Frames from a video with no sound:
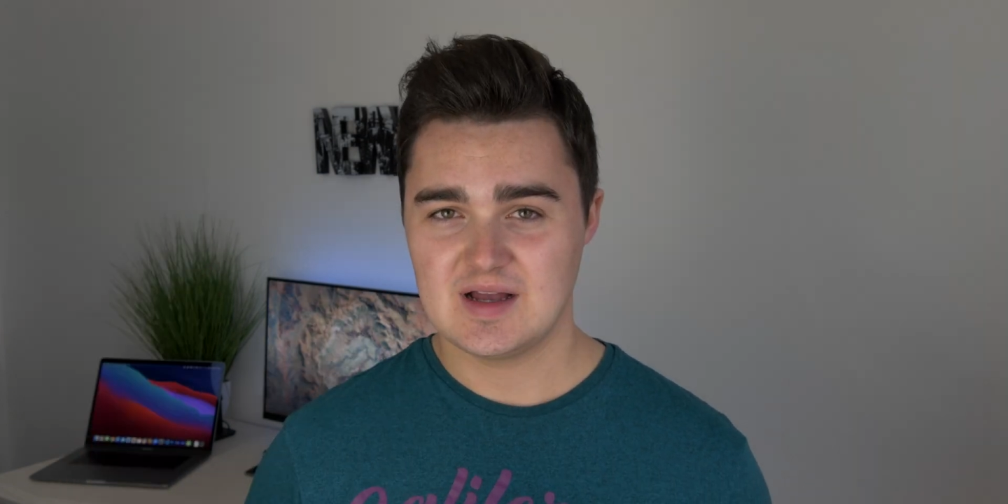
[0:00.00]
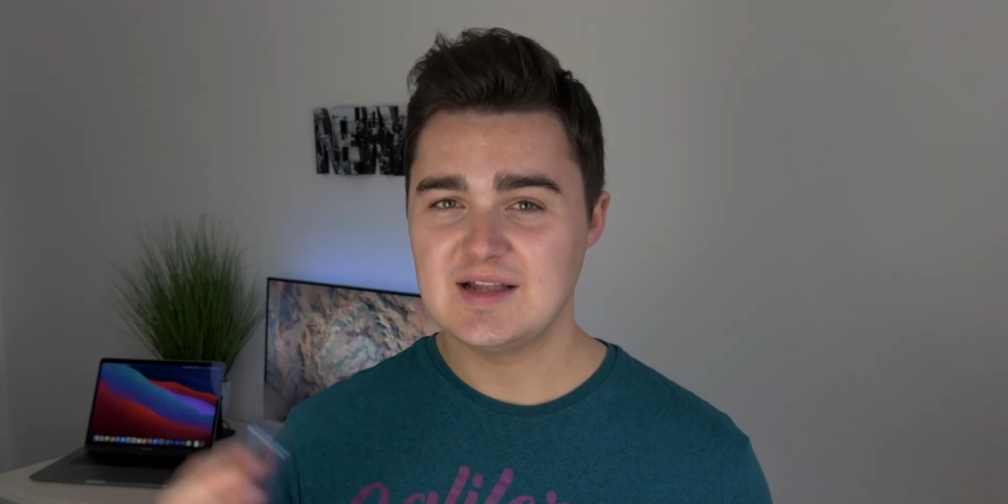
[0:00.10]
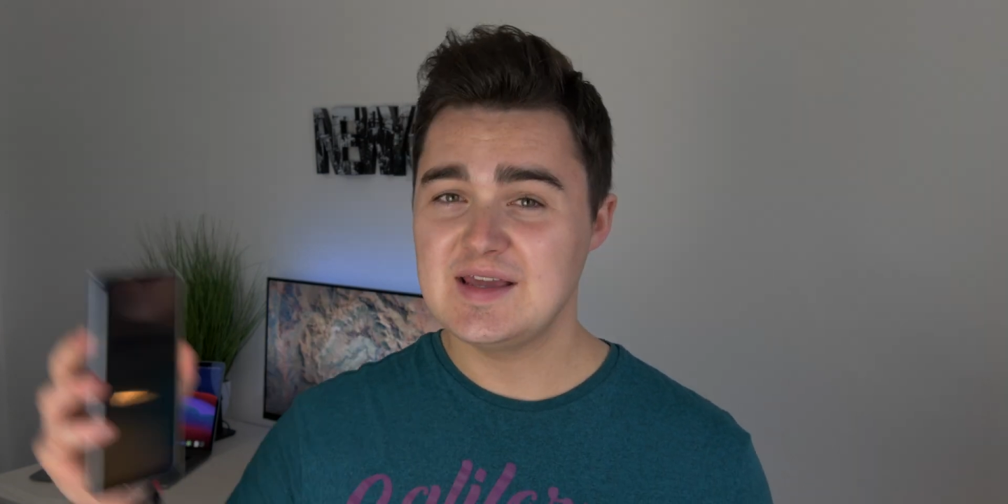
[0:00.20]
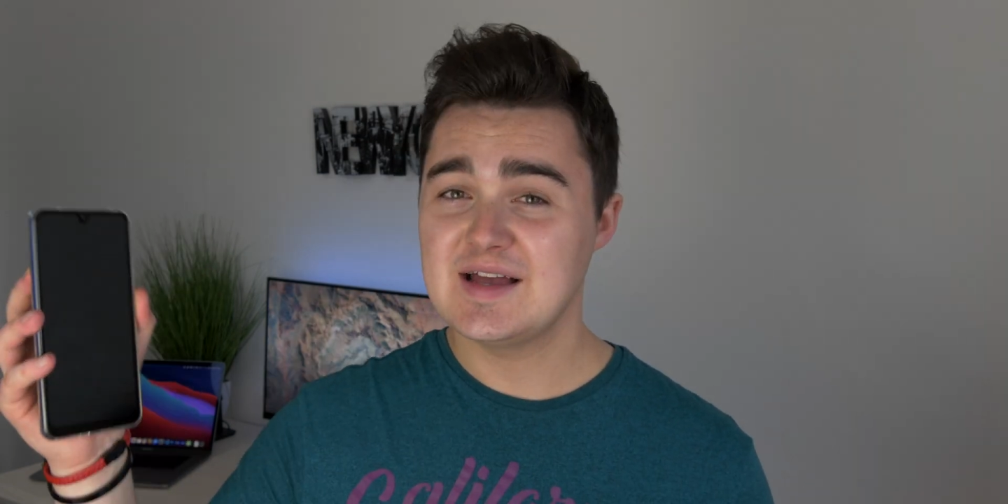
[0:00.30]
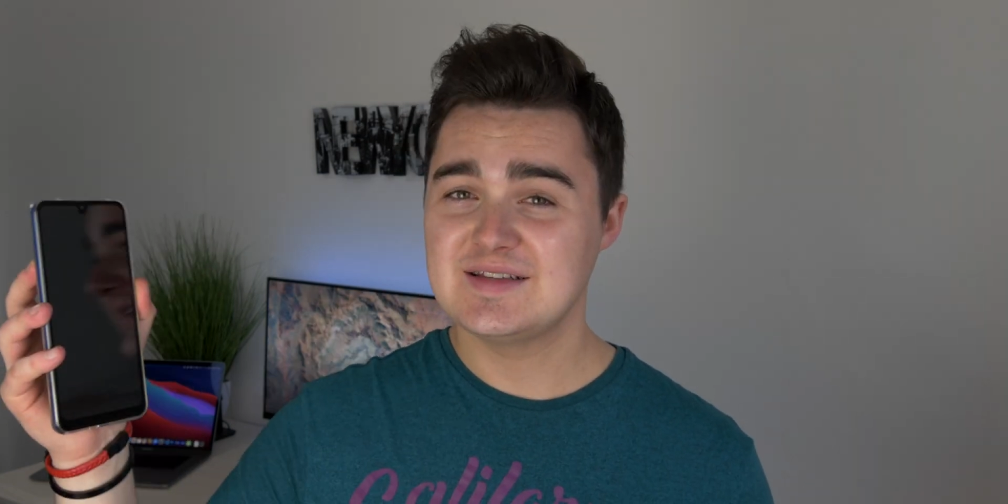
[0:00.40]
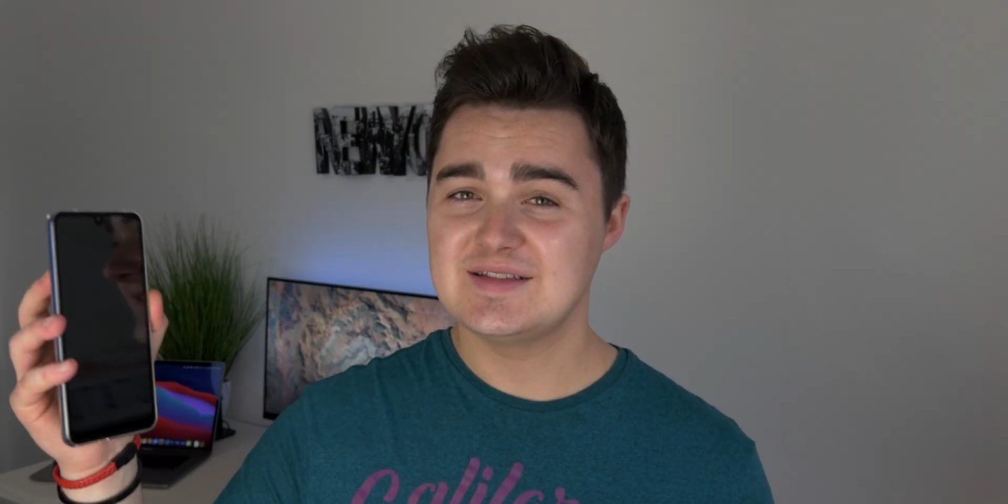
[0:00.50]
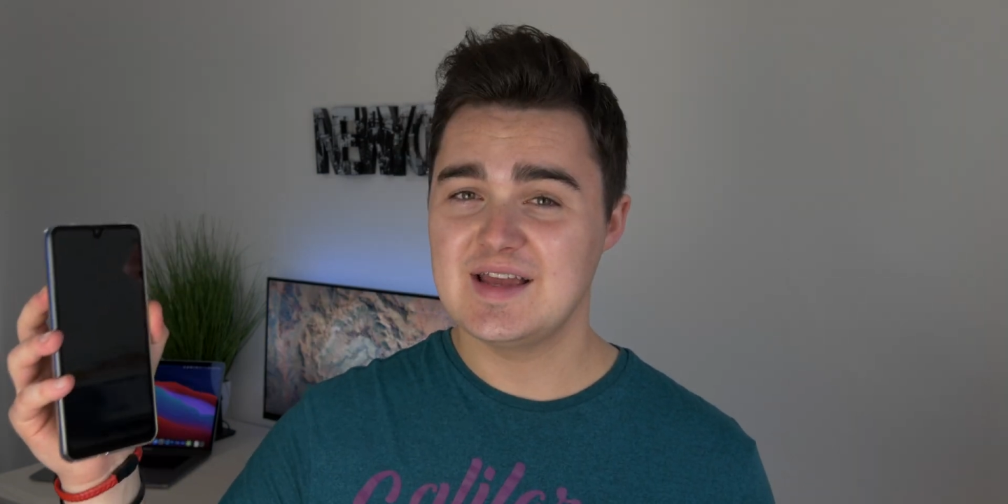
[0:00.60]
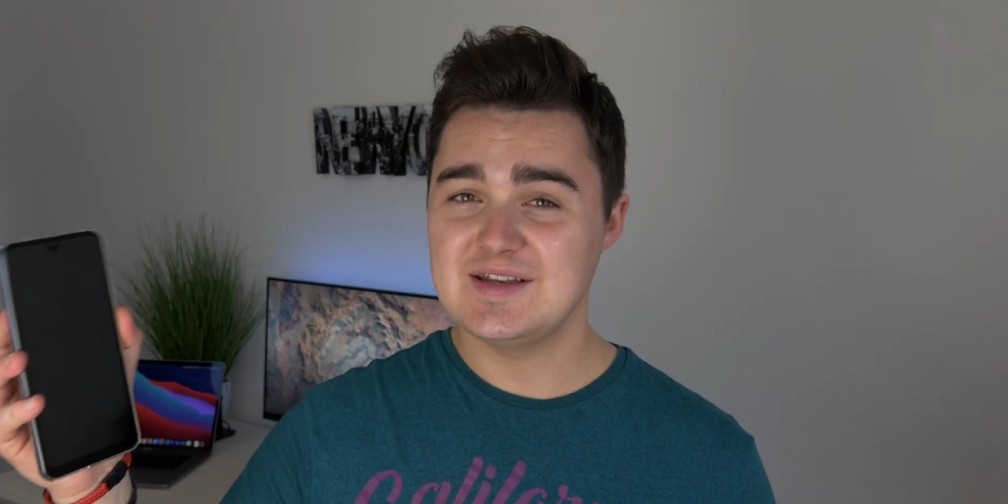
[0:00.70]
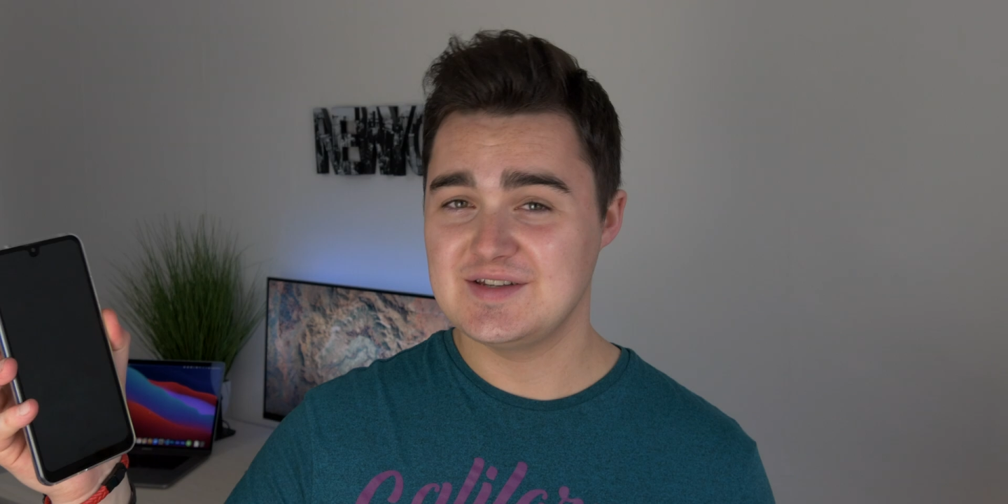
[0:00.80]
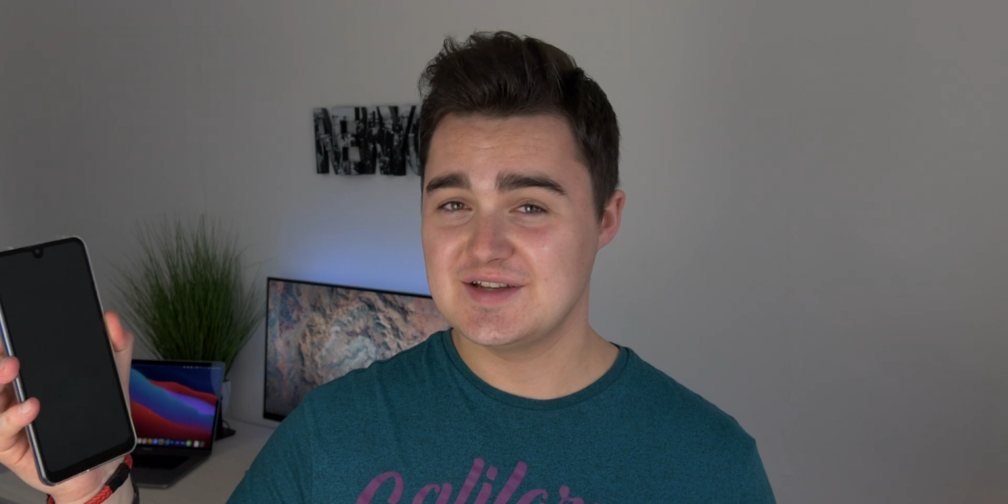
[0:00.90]
and yes,
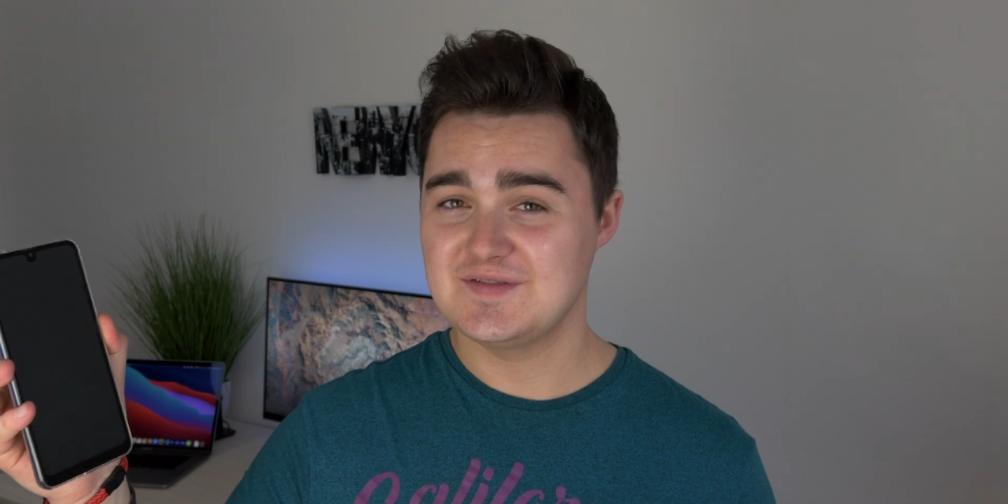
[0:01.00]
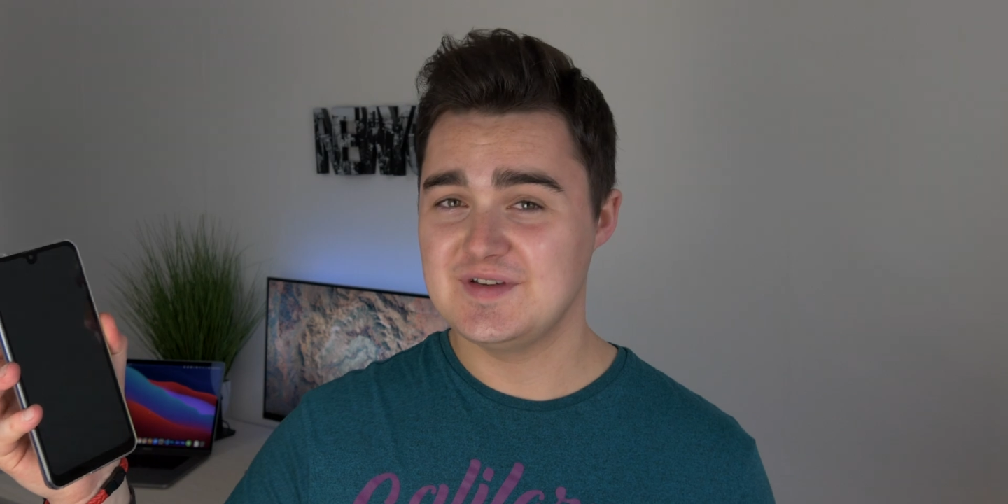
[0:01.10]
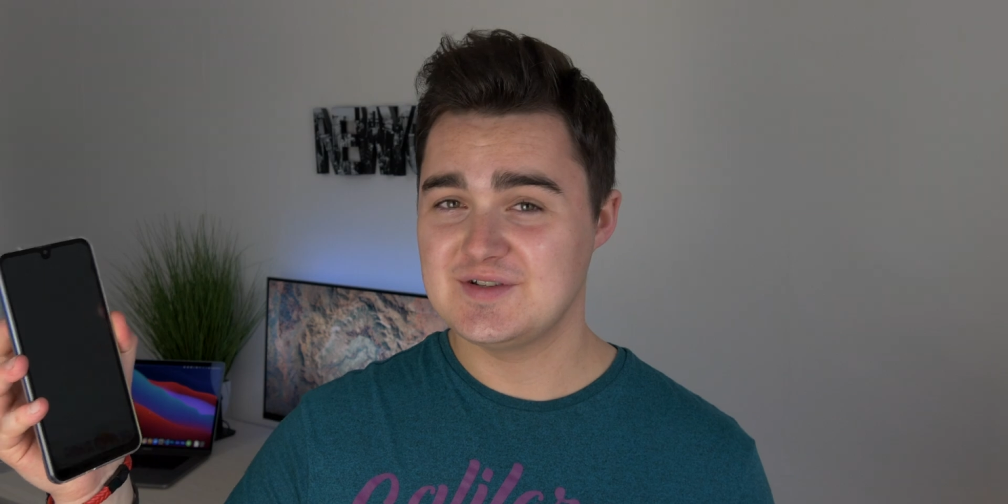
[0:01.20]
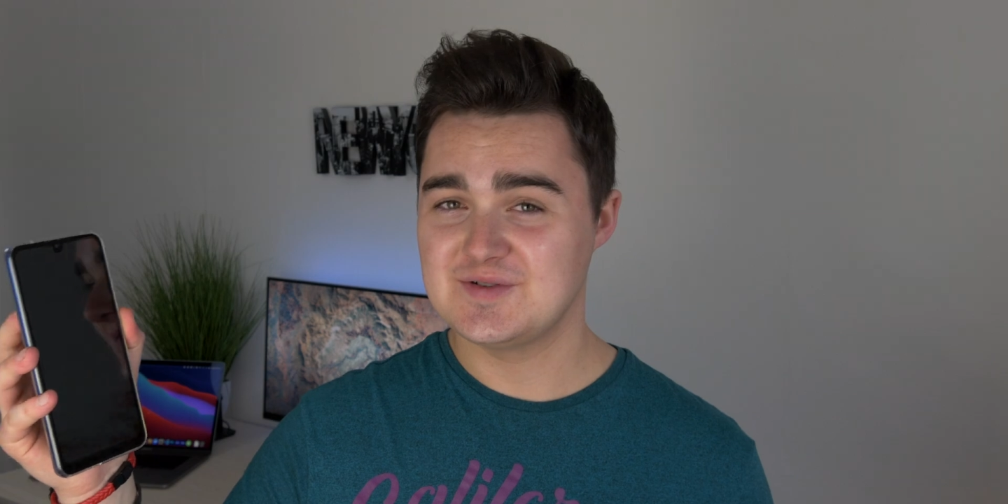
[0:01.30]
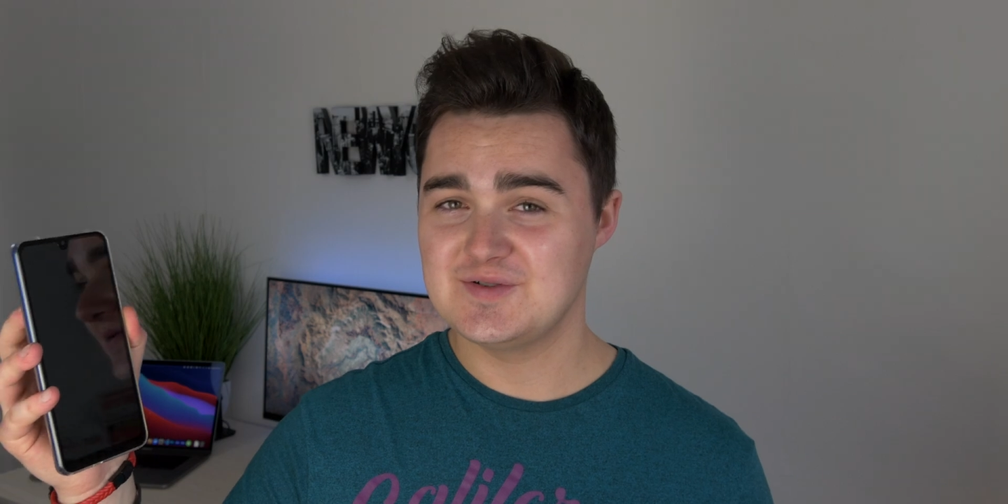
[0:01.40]
it does feature